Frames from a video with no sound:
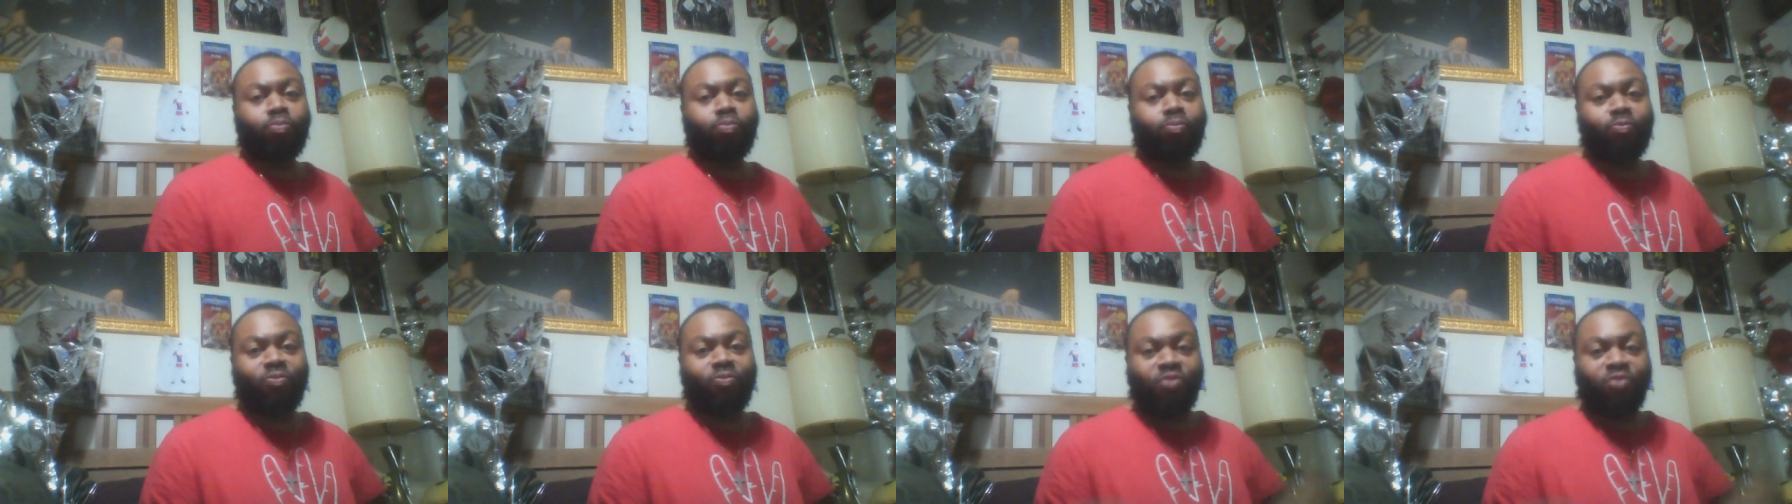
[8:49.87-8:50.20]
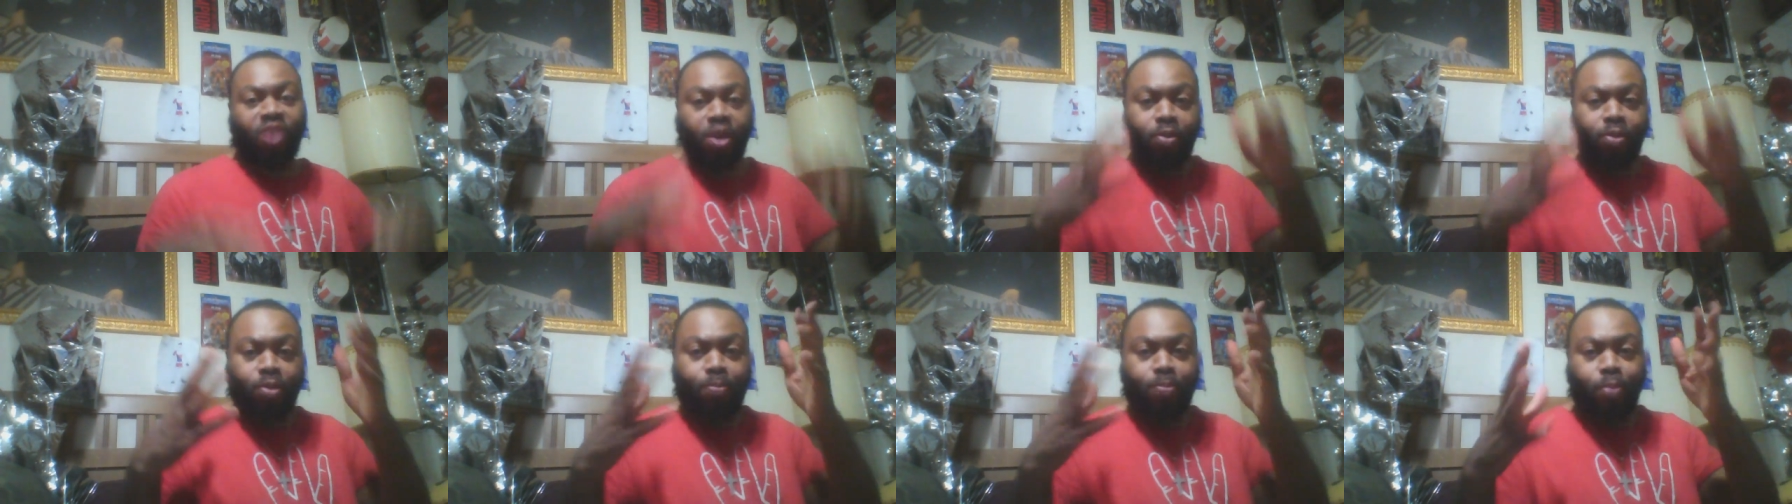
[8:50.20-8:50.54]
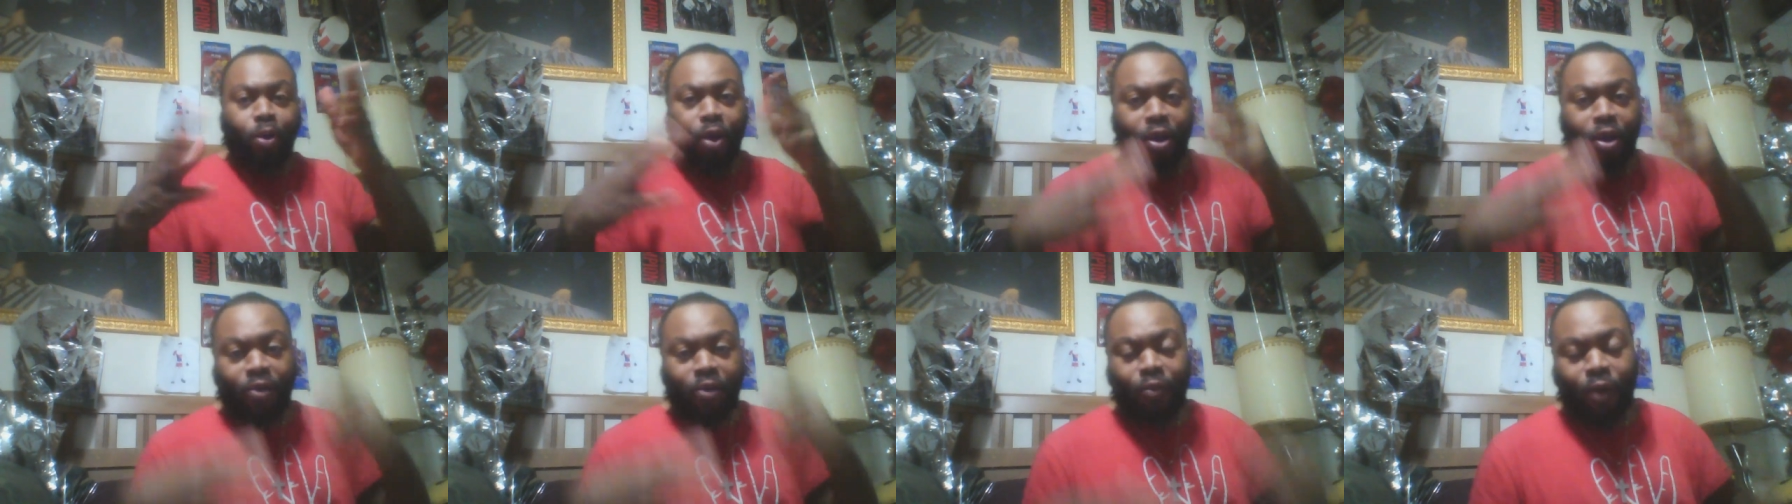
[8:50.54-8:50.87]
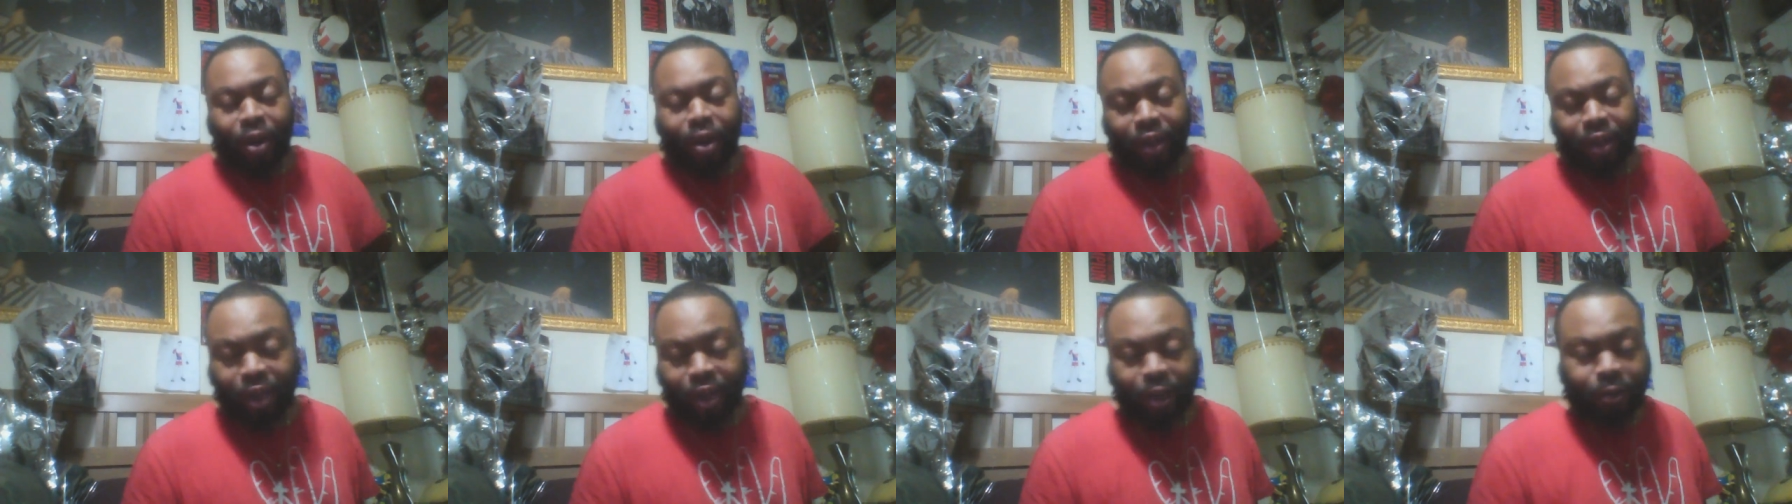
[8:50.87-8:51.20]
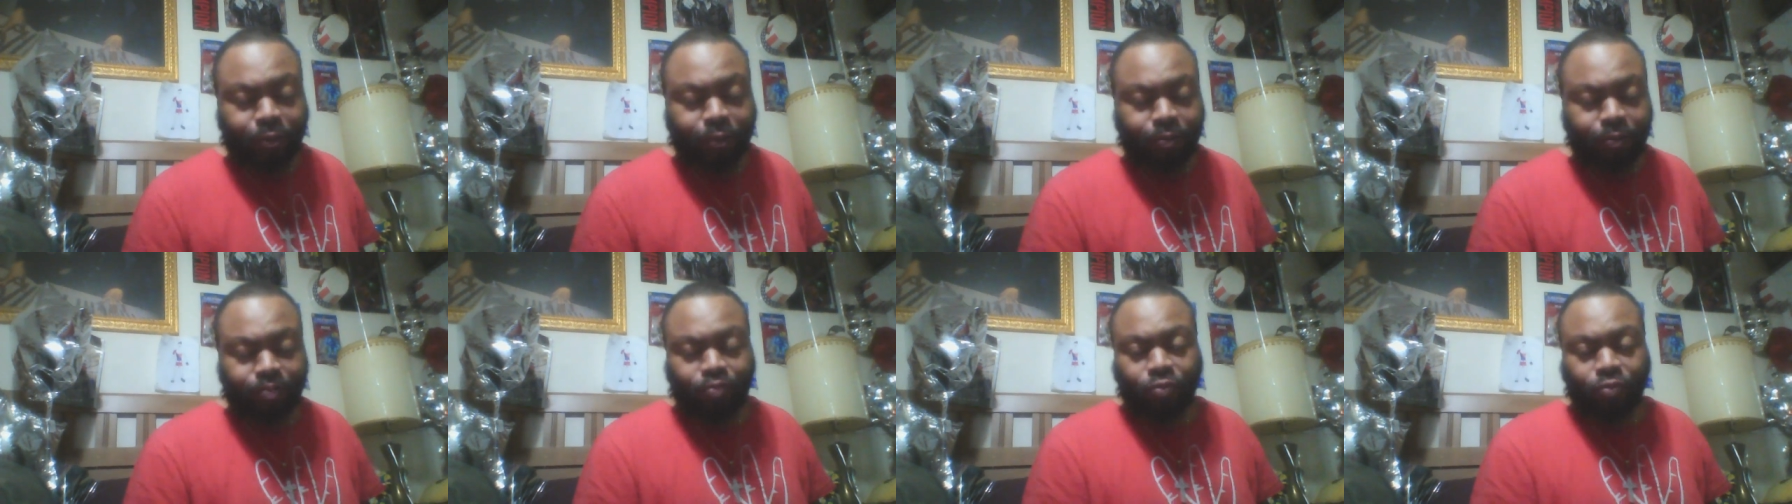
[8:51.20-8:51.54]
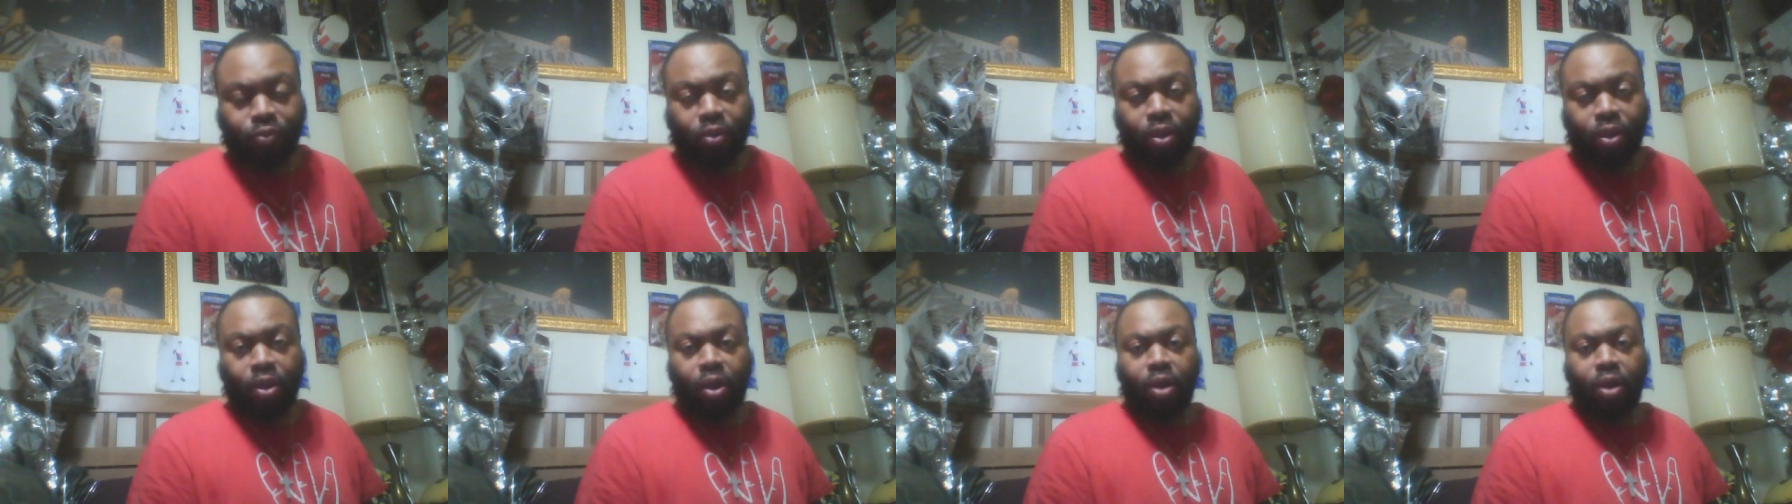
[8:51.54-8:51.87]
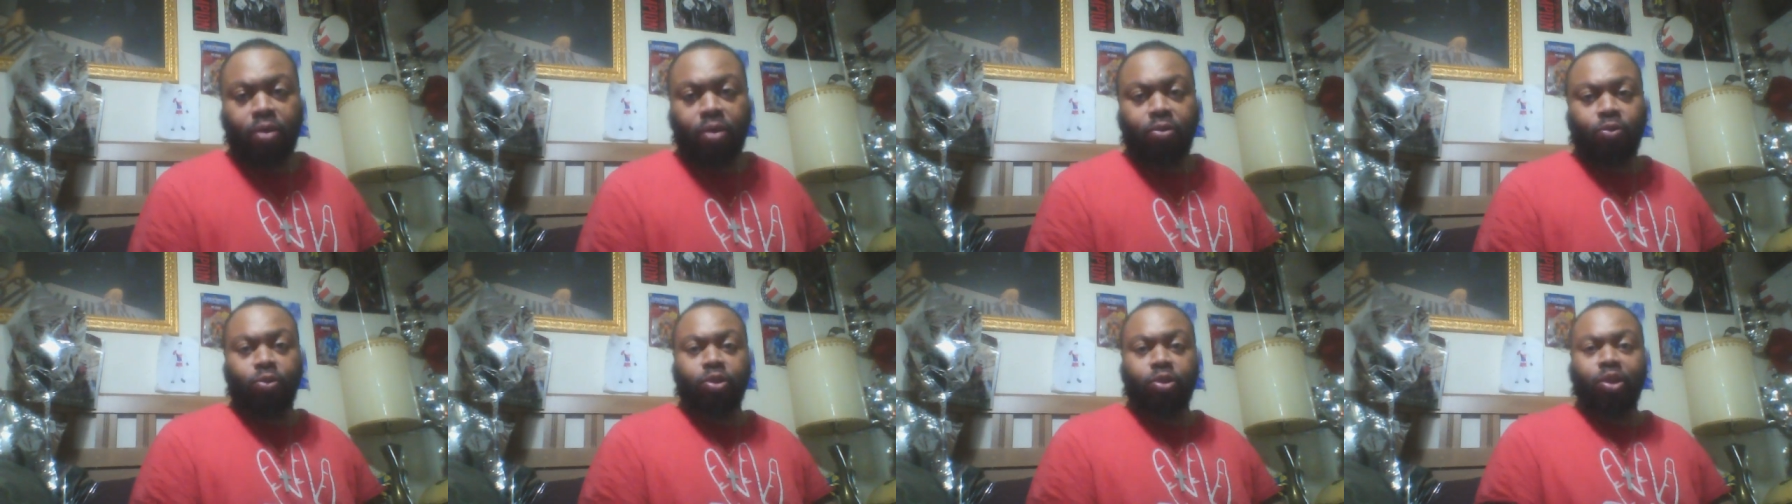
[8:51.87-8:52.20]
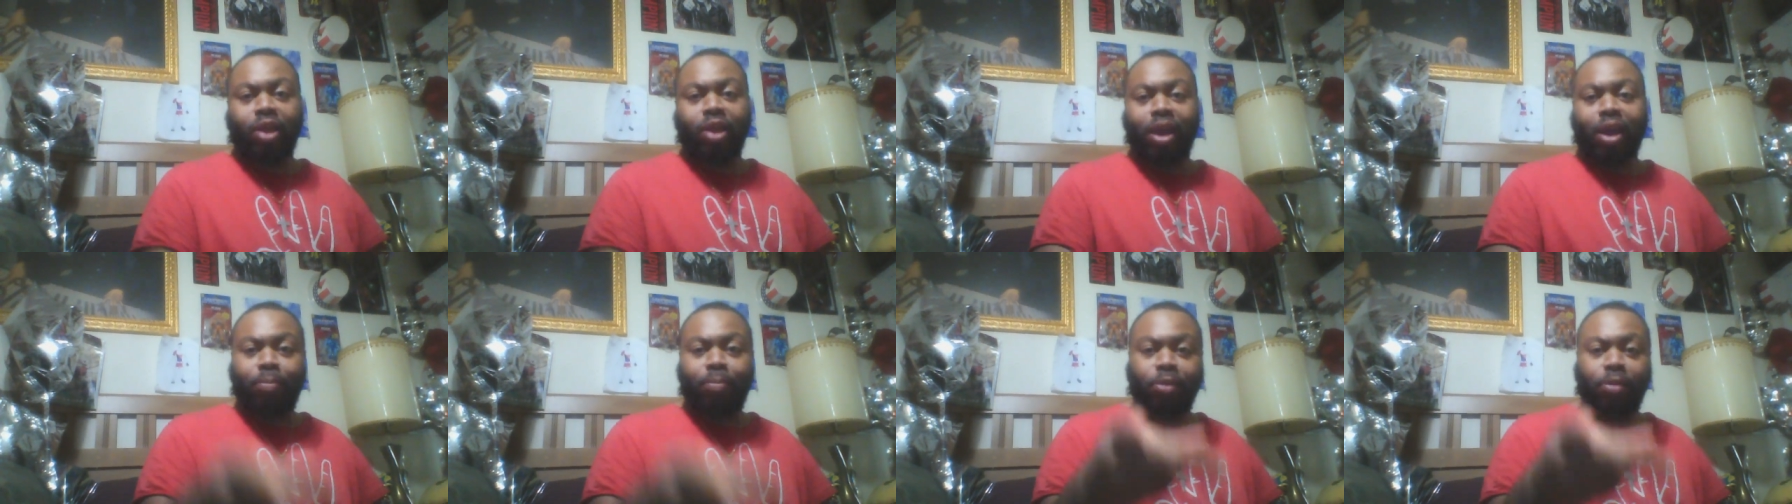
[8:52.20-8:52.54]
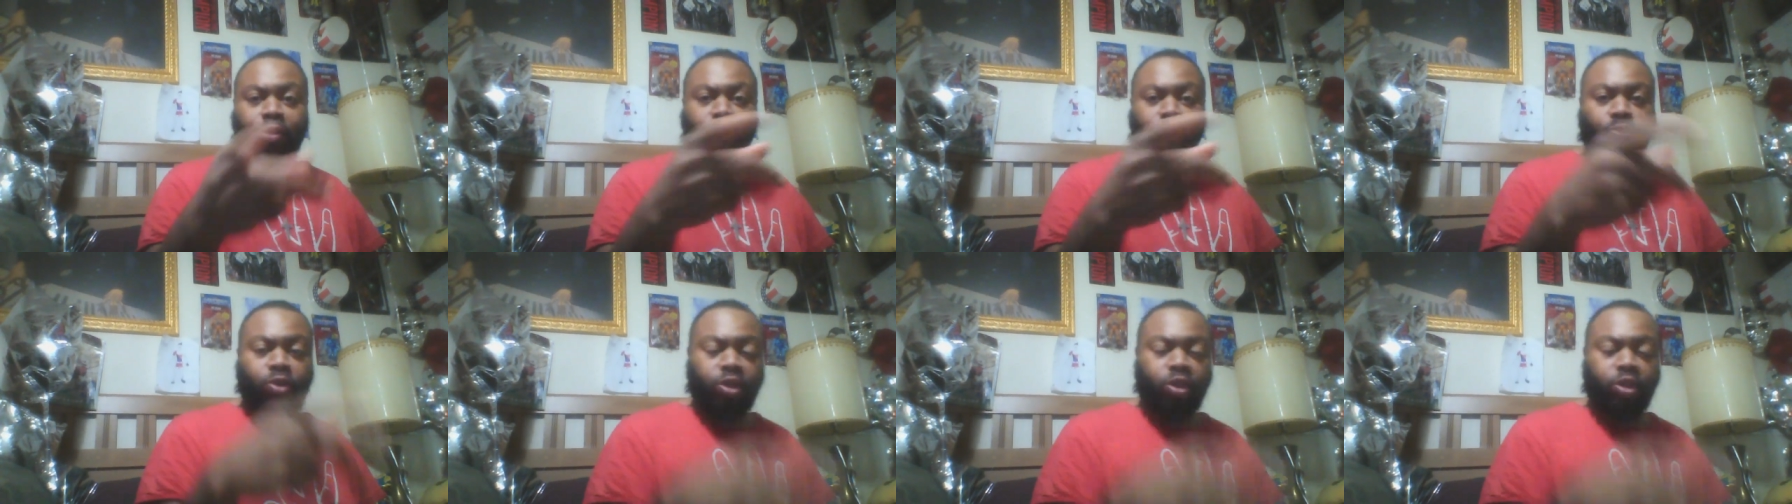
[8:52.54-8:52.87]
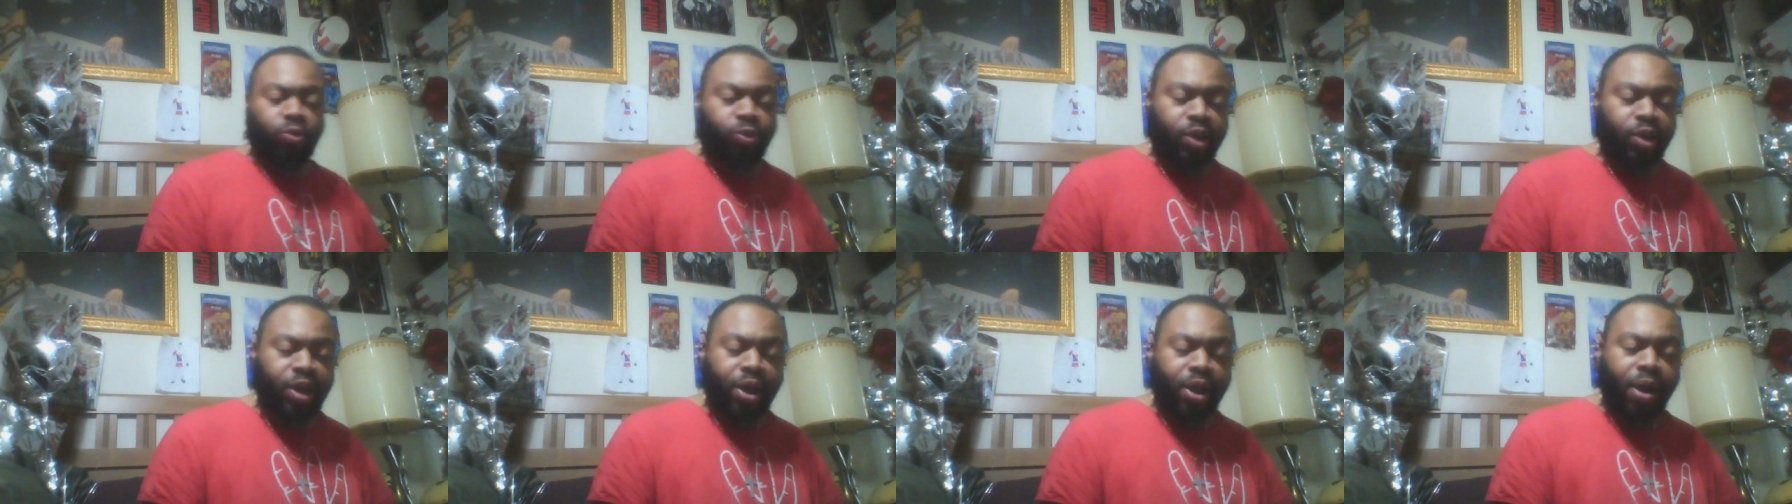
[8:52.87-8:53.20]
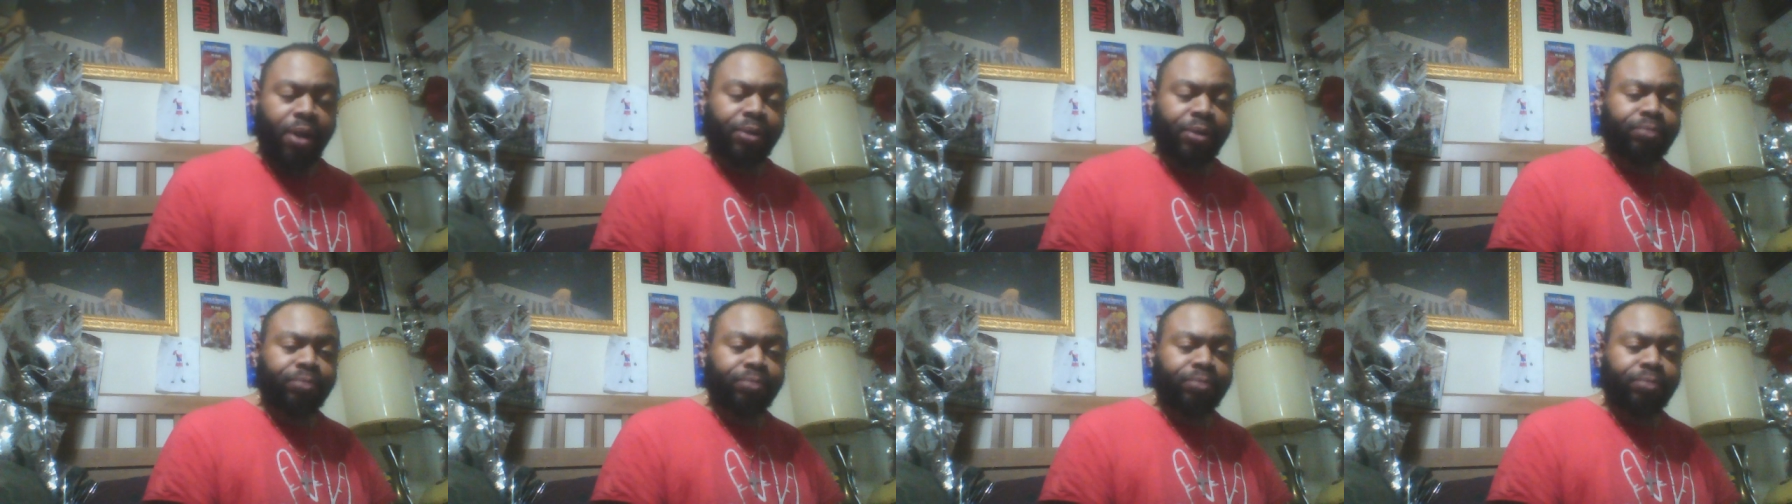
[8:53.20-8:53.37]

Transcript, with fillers: very part right now? What time is it where you at?